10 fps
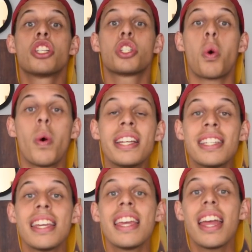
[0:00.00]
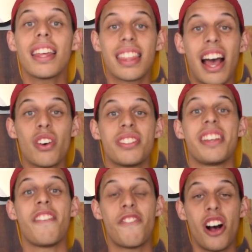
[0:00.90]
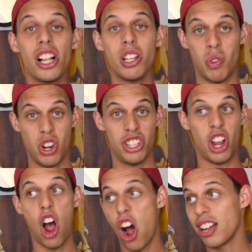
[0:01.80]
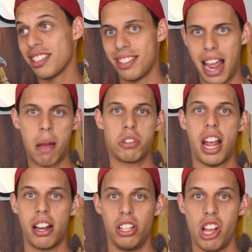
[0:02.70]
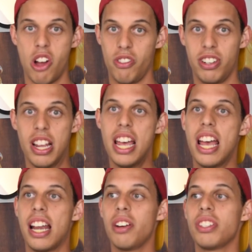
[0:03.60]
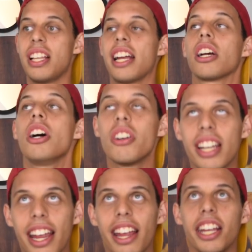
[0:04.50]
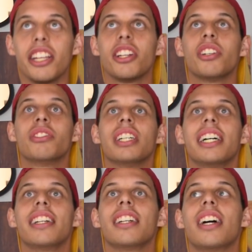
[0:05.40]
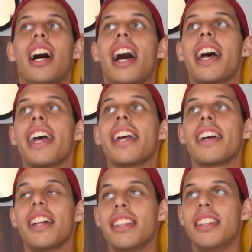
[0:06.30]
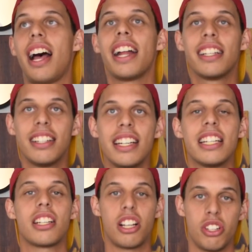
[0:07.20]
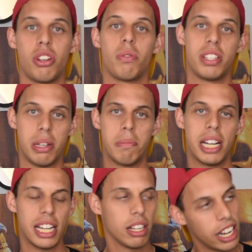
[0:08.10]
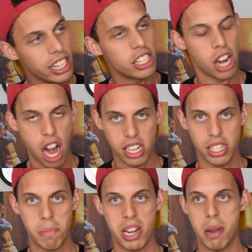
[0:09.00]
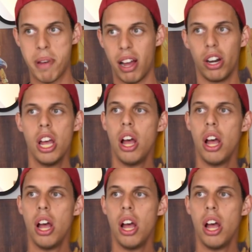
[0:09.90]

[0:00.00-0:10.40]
20,000 followers on Snapchat alone. And I was like, okay, you know what? I need to consult with somebody. I need to talk to somebody about